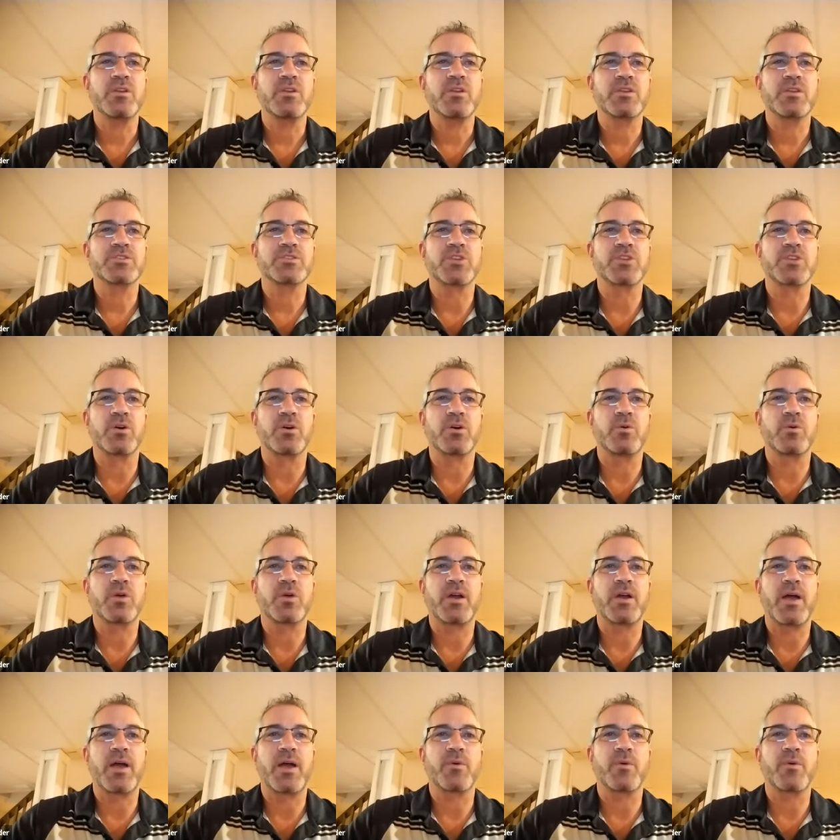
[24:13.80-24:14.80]
so
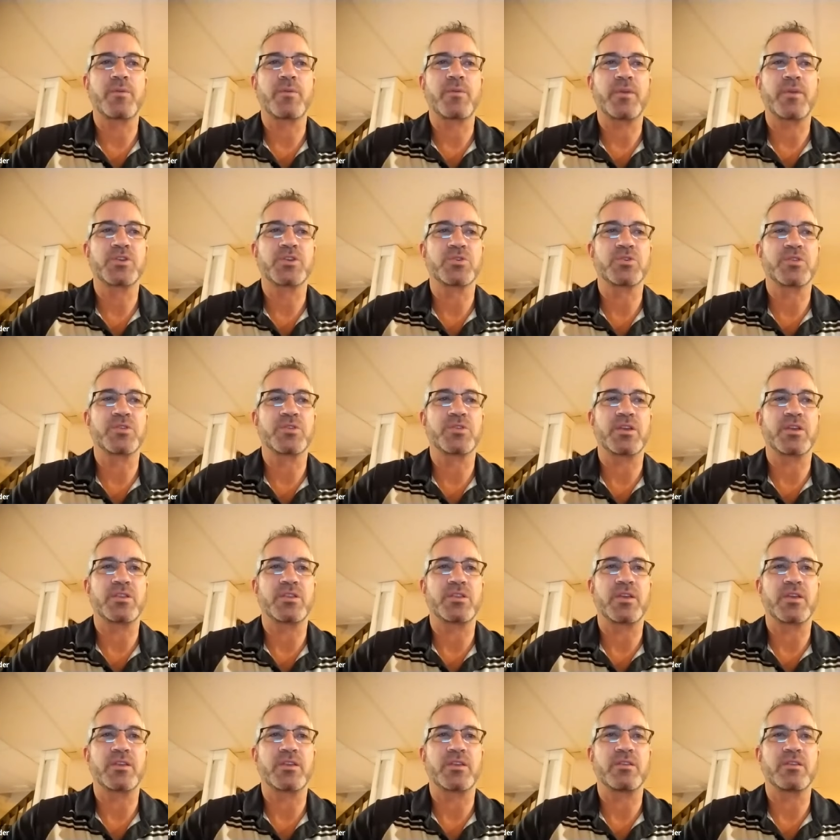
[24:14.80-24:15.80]
uh, I want to make sure that,
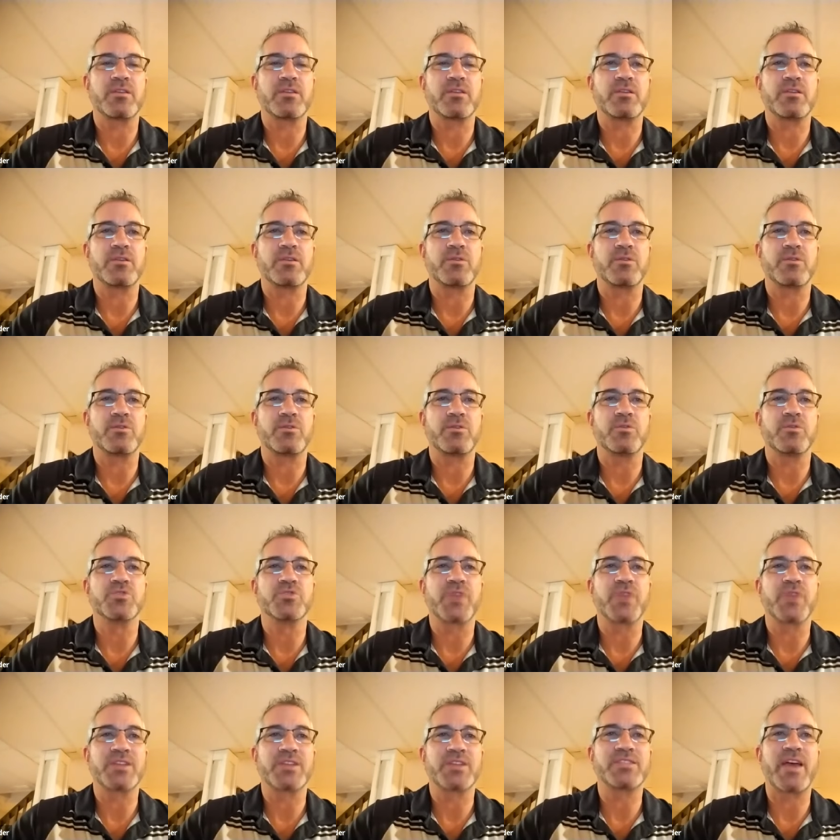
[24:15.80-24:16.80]
that you know you
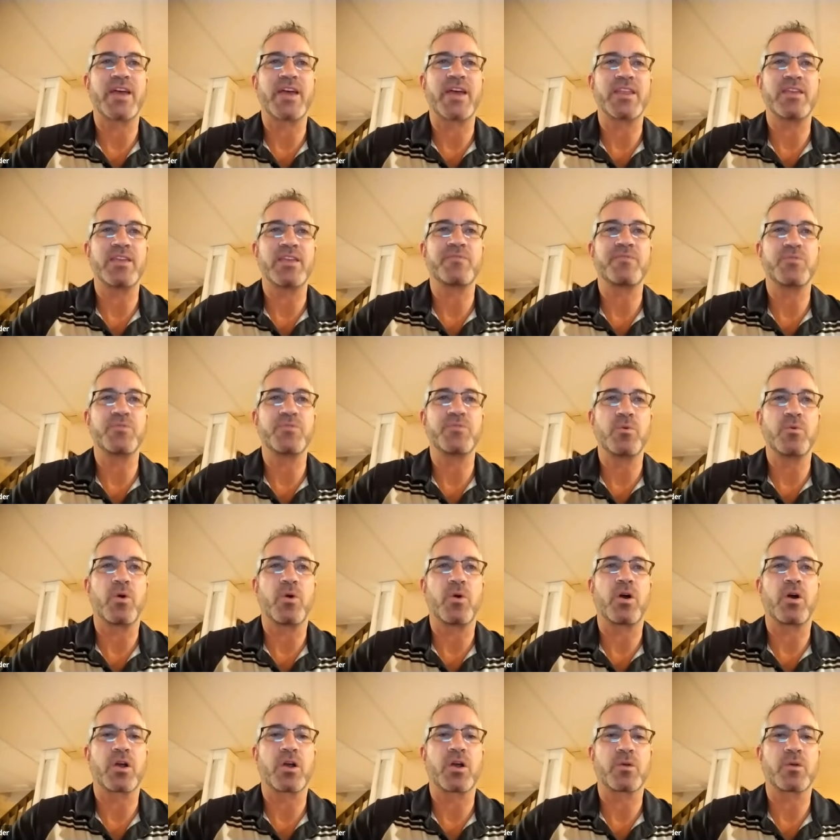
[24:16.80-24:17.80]
address that if you
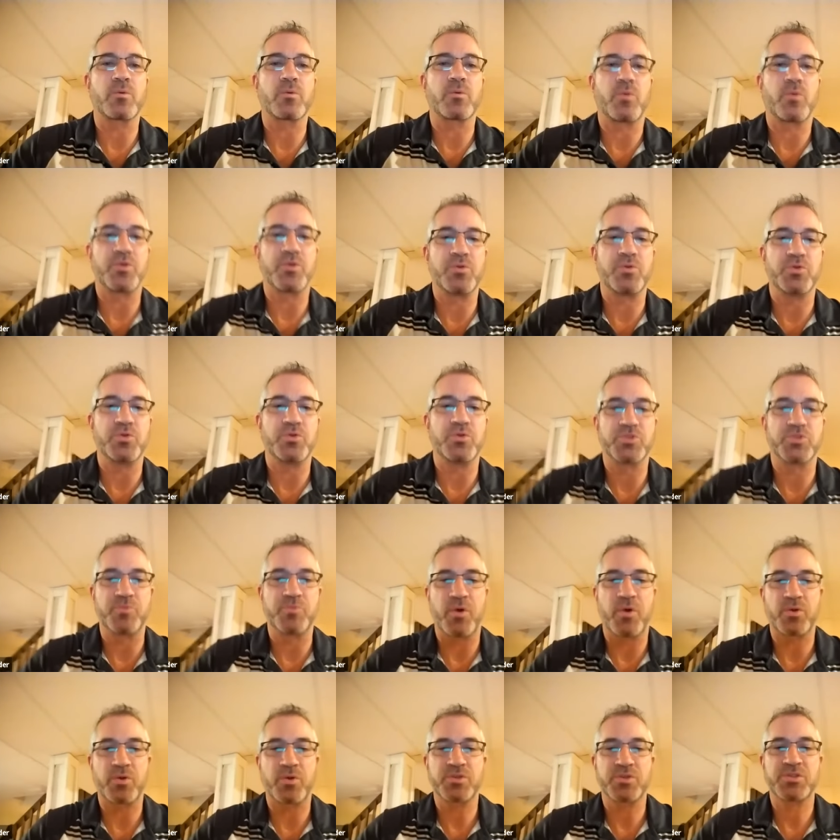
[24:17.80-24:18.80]
are one who
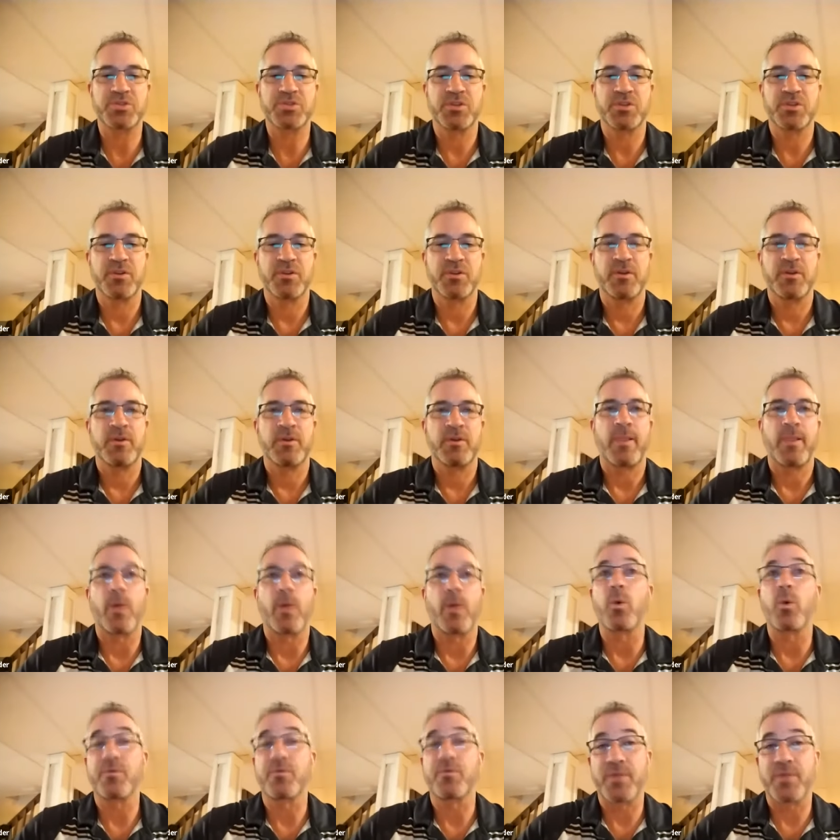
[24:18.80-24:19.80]
smokes
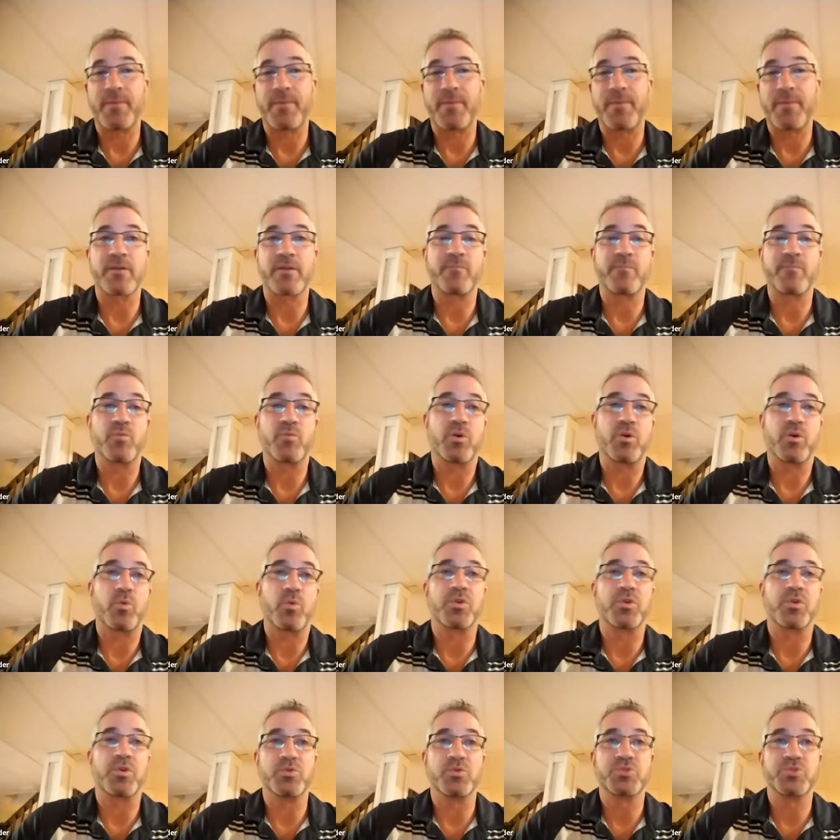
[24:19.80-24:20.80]
or for that matter, well,
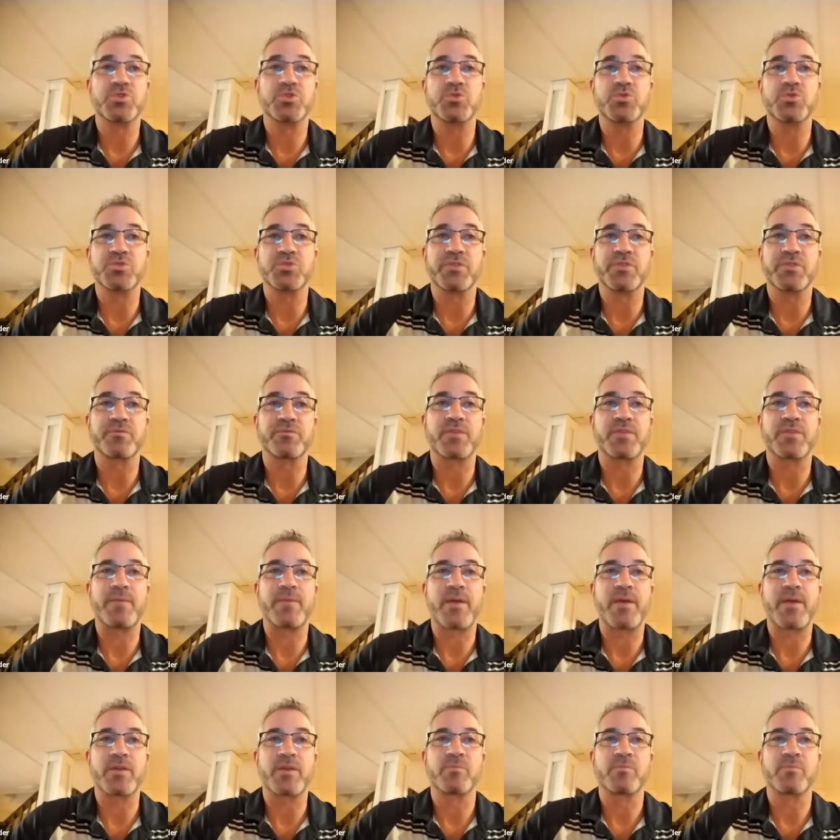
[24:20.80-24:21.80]
one who choose even for that
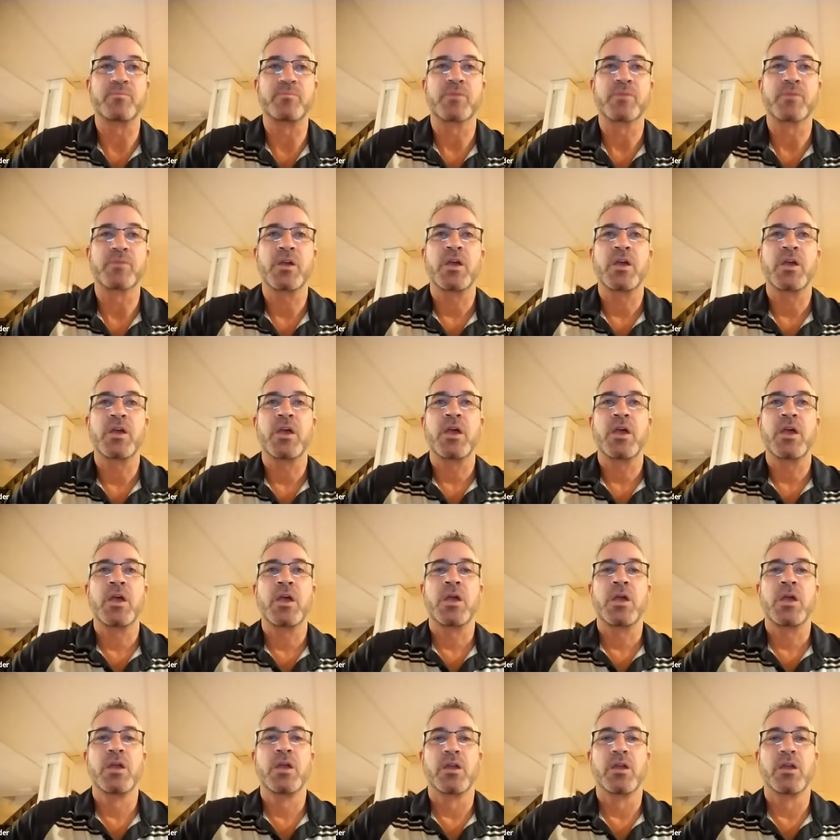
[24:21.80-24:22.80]
matter.
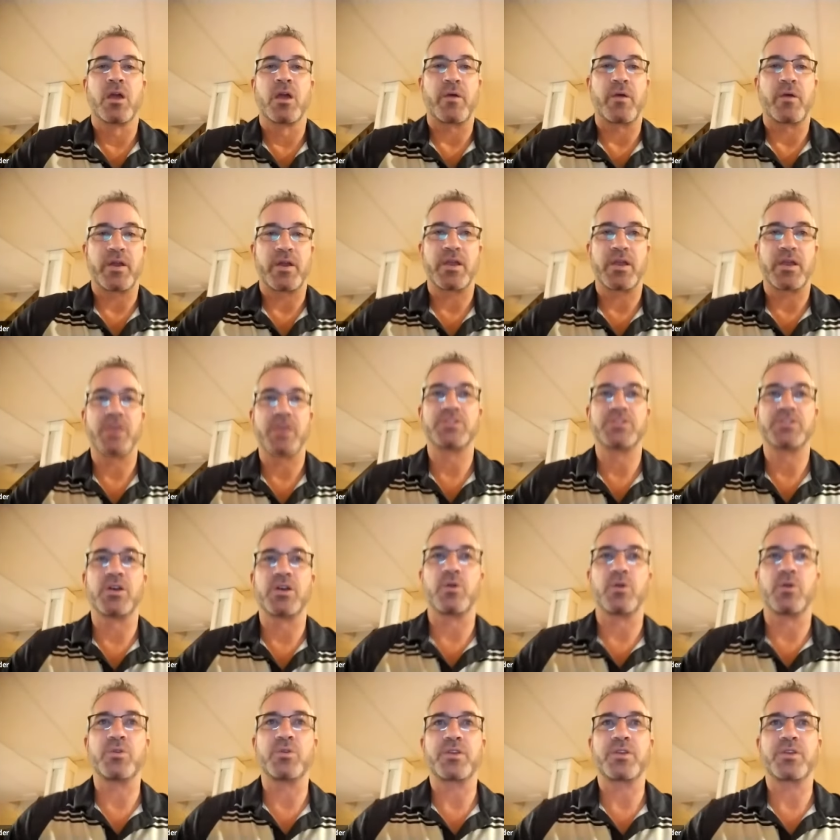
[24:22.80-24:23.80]
All right,
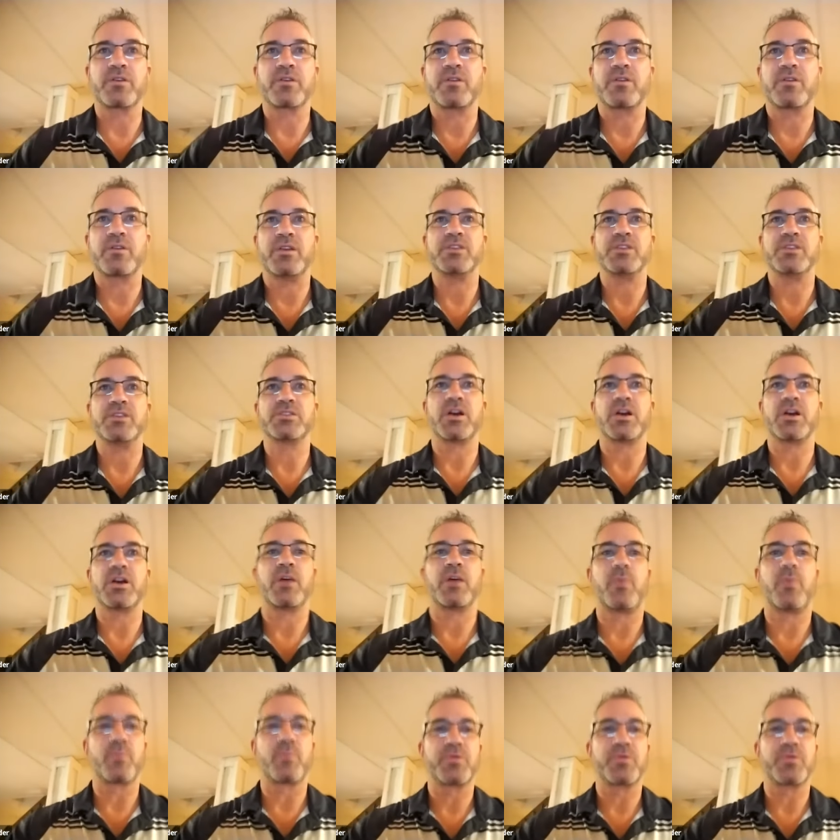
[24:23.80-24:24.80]
so there is uh,
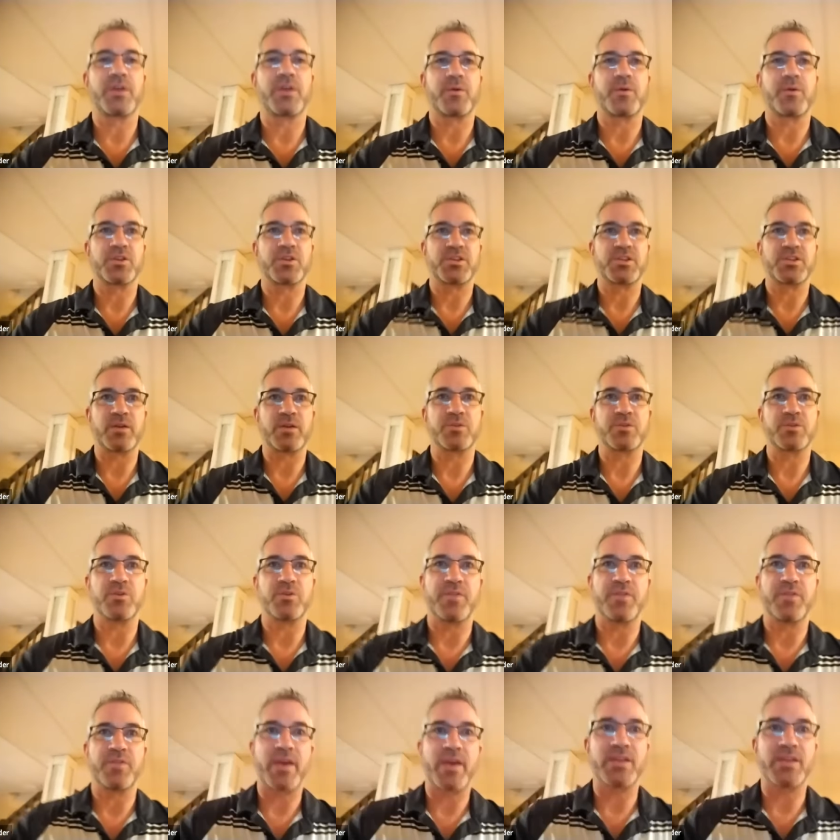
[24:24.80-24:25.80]
one more thing I wanna share with you,
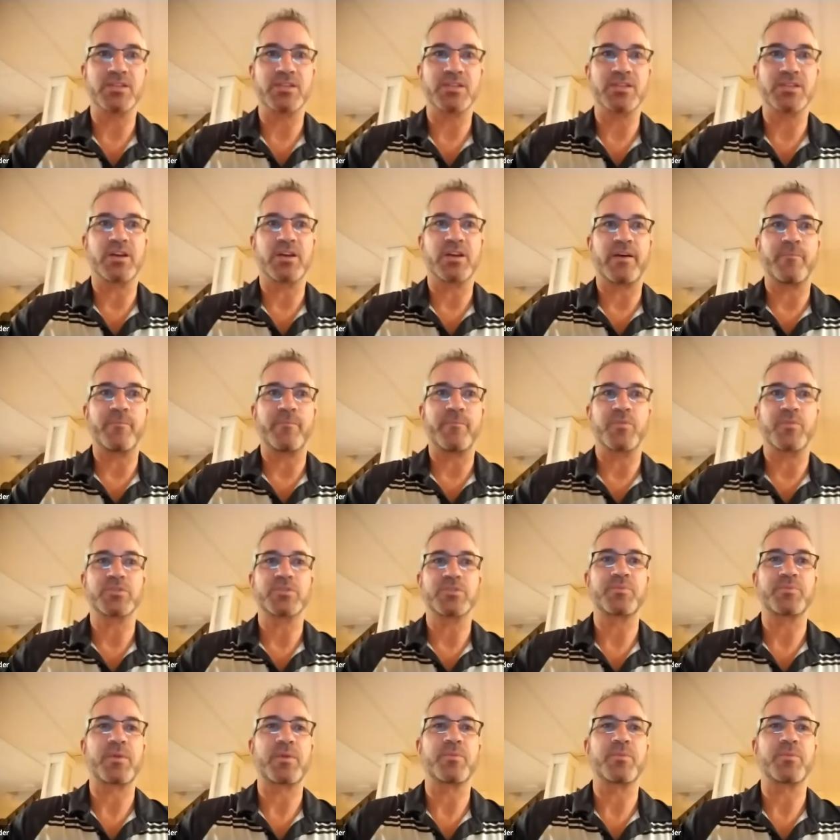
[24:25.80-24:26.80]
and that is um,
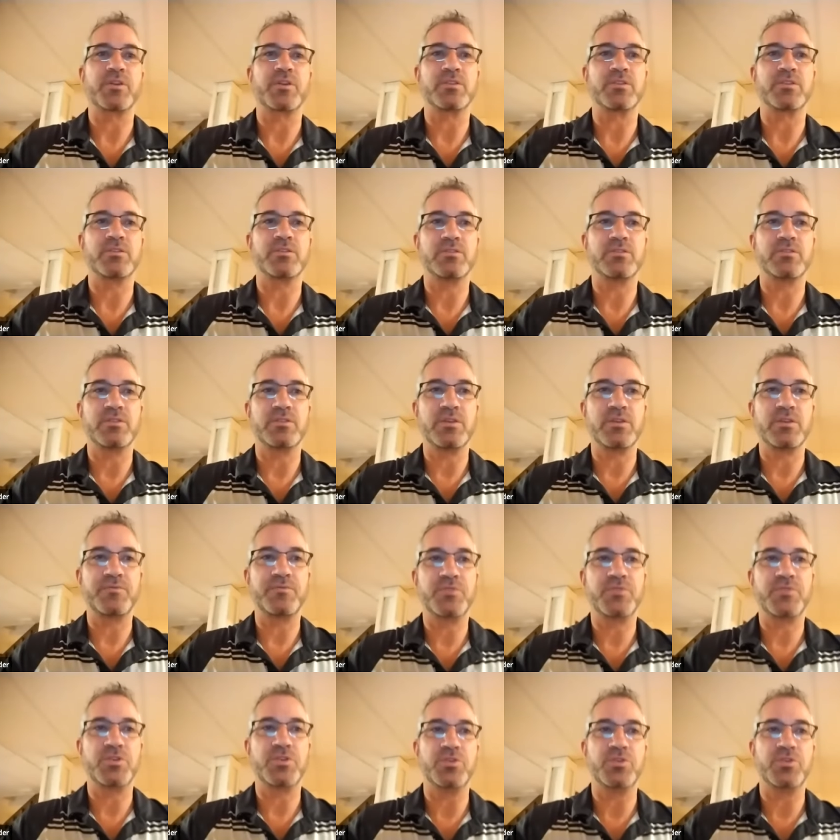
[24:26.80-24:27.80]
something I'm gonna give
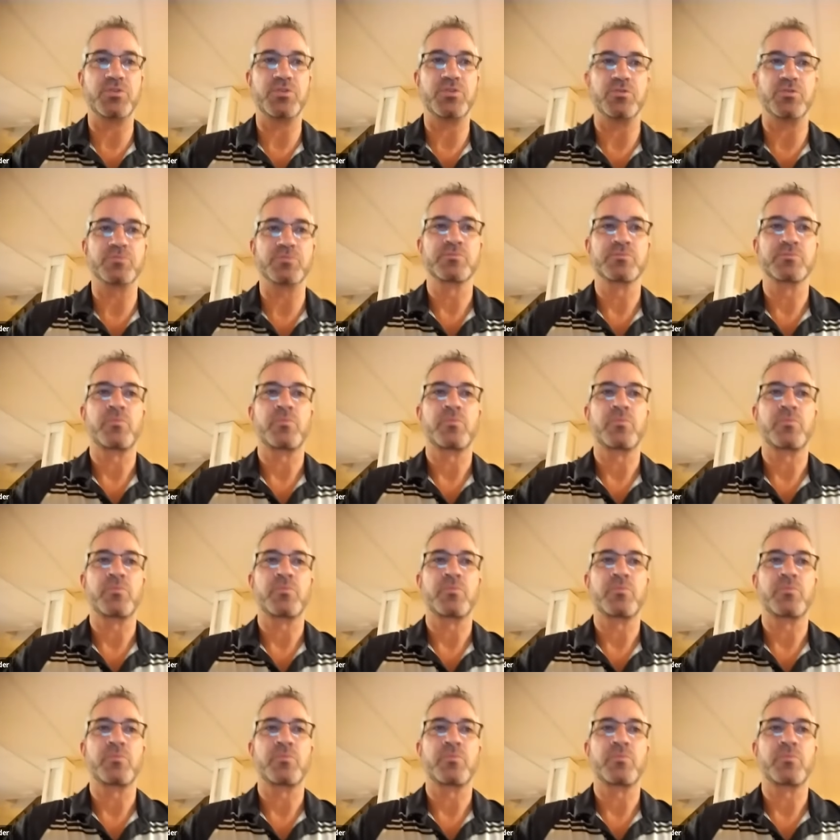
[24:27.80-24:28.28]
to you